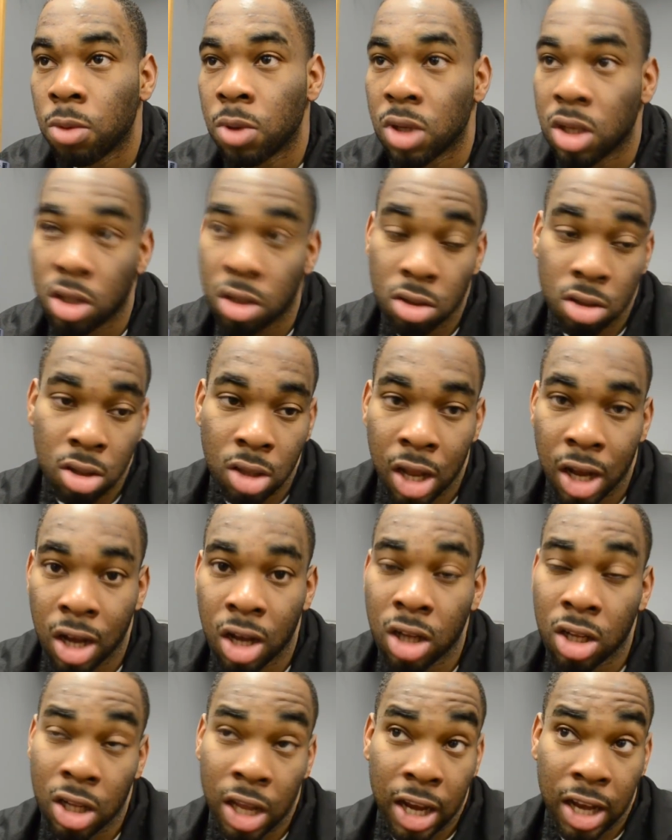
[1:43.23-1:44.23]
We
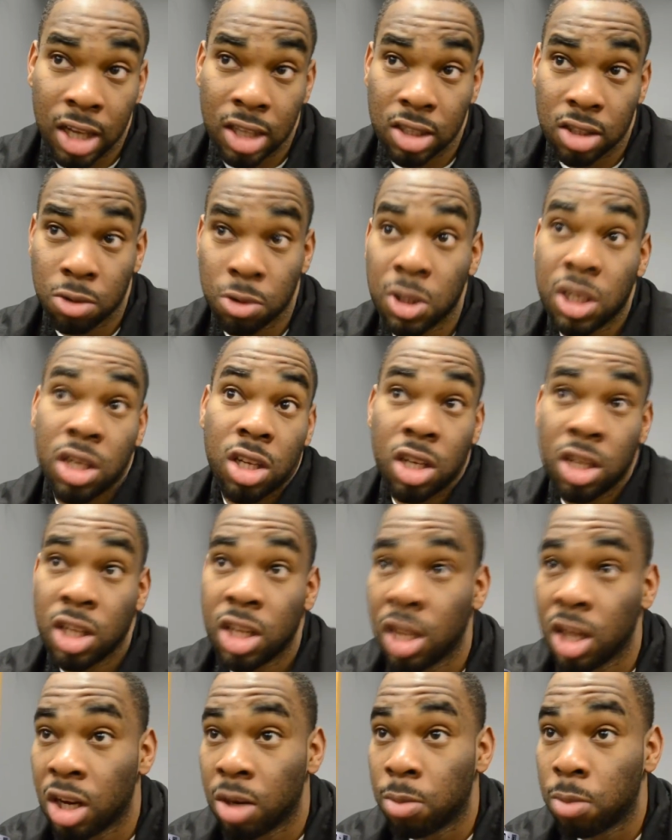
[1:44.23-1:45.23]
could have
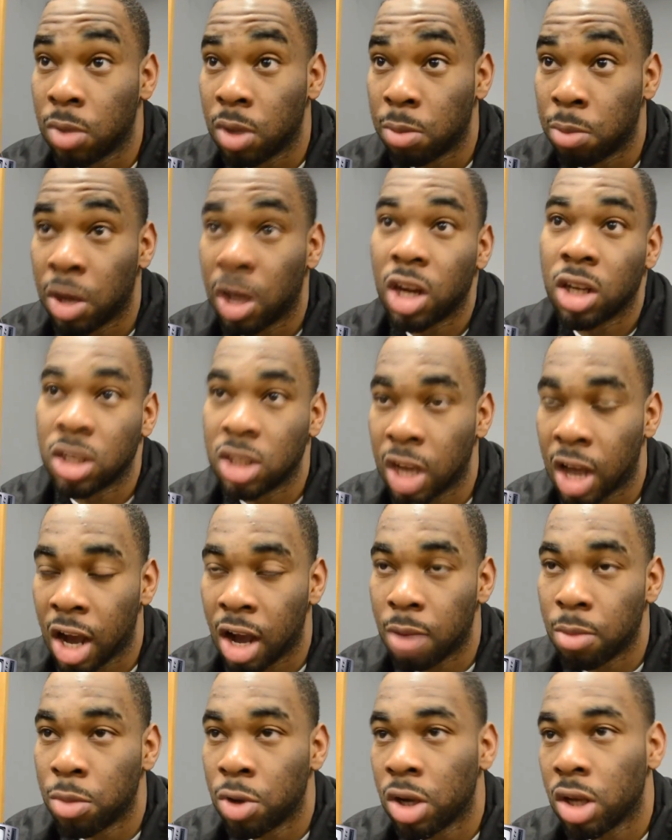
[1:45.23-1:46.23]
did a better
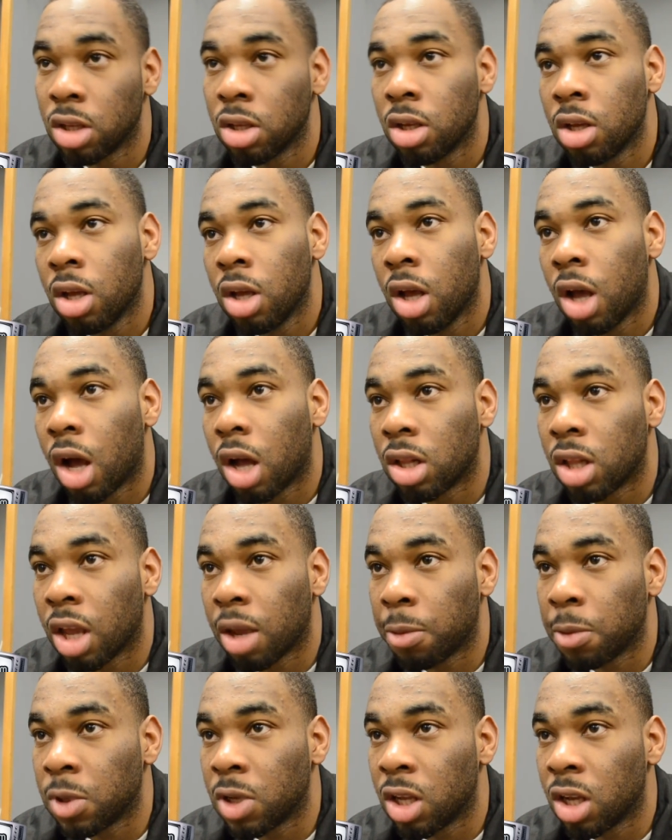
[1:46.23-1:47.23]
job, but I
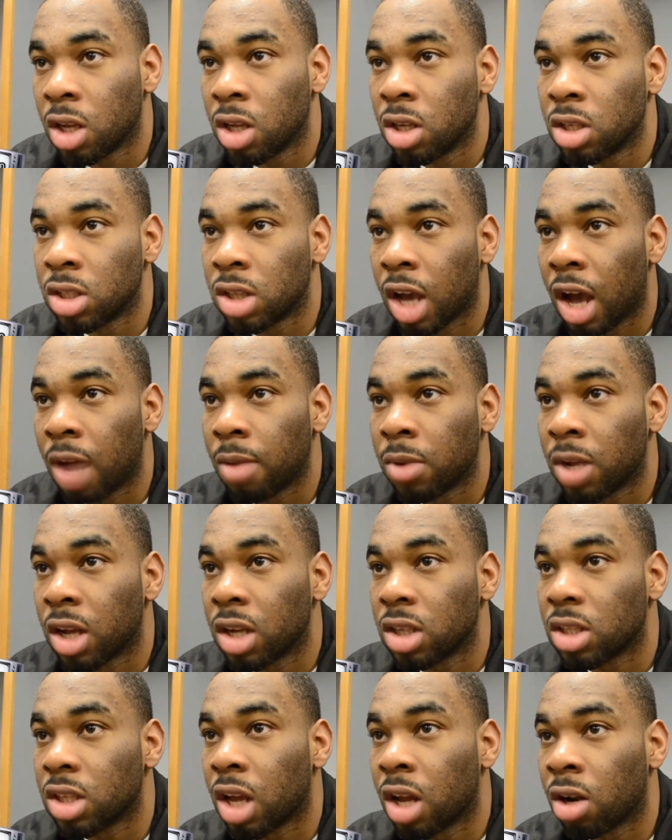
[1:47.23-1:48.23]
think we did a good job. Now
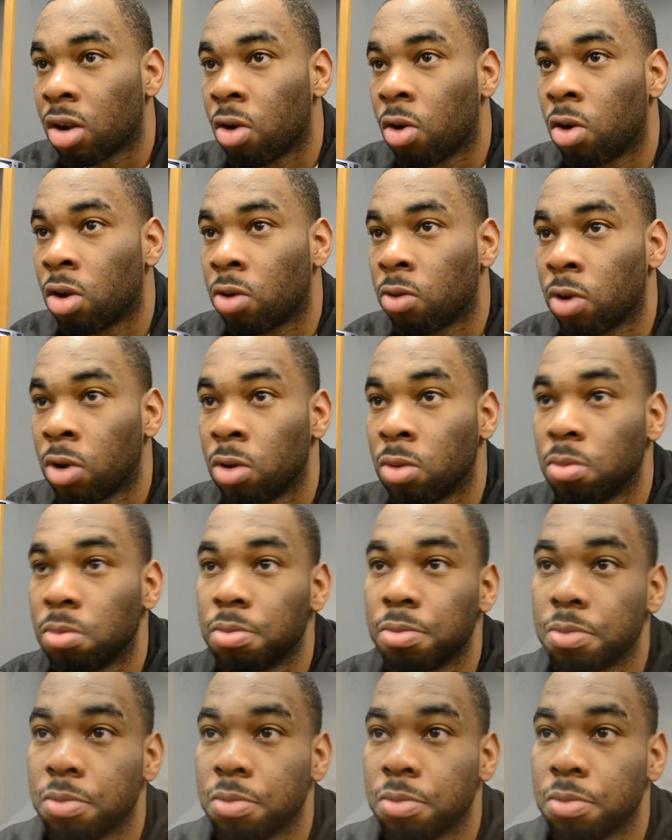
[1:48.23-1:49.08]
it's time to go on the road.